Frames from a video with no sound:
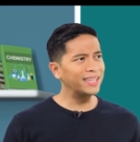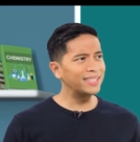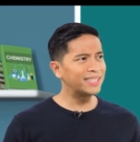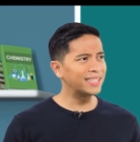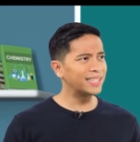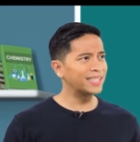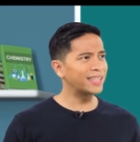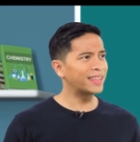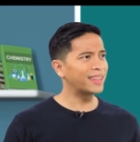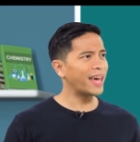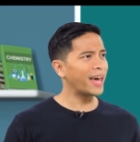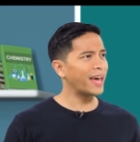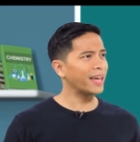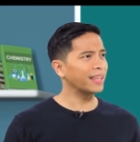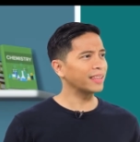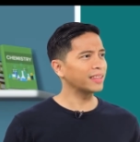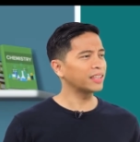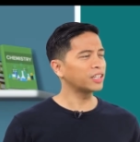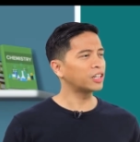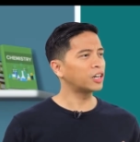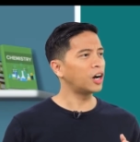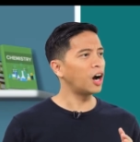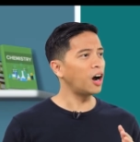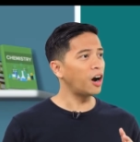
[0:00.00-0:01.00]
is it
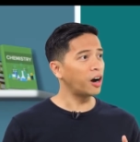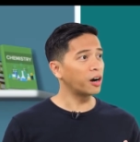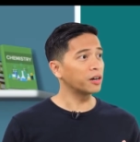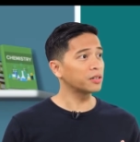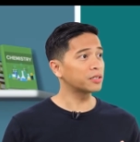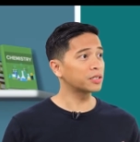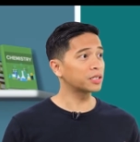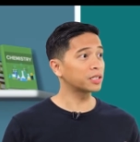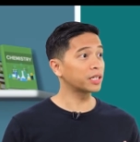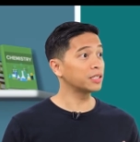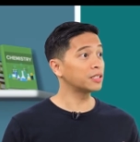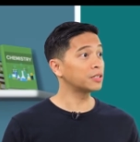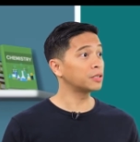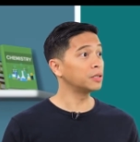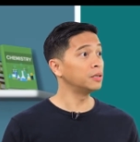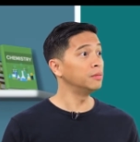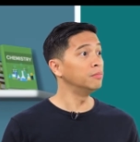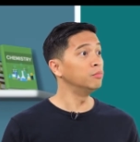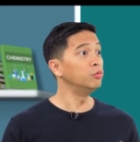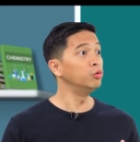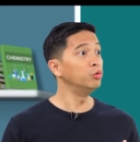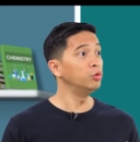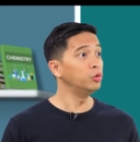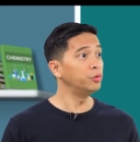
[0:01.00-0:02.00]
that cars can still
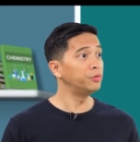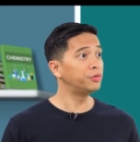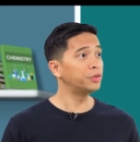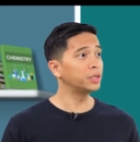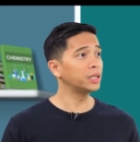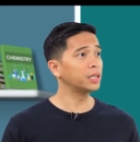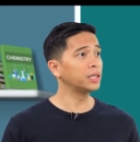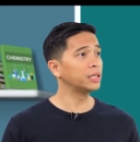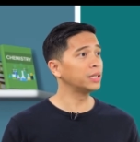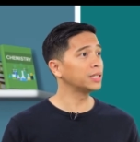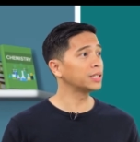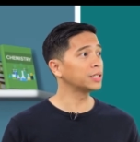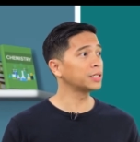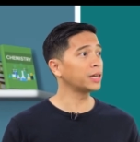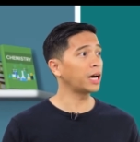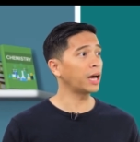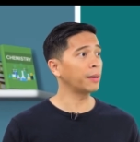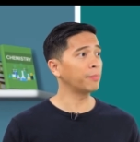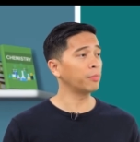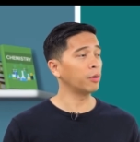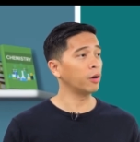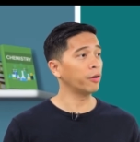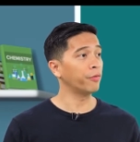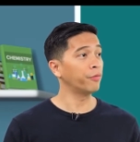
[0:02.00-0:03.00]
move in this
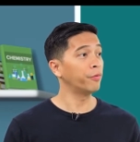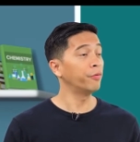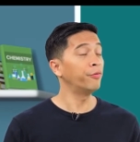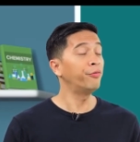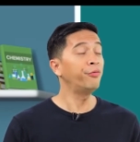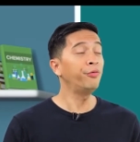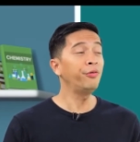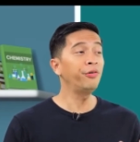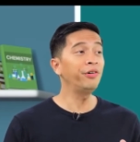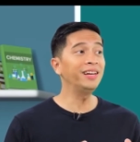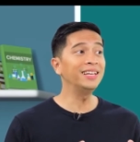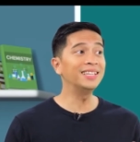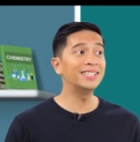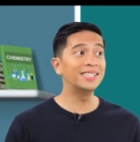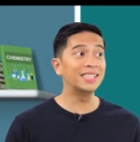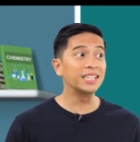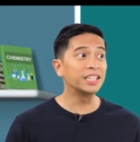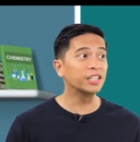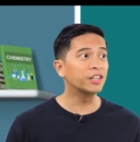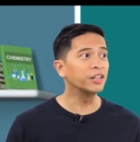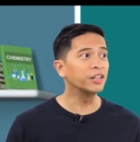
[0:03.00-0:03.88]
type of freezing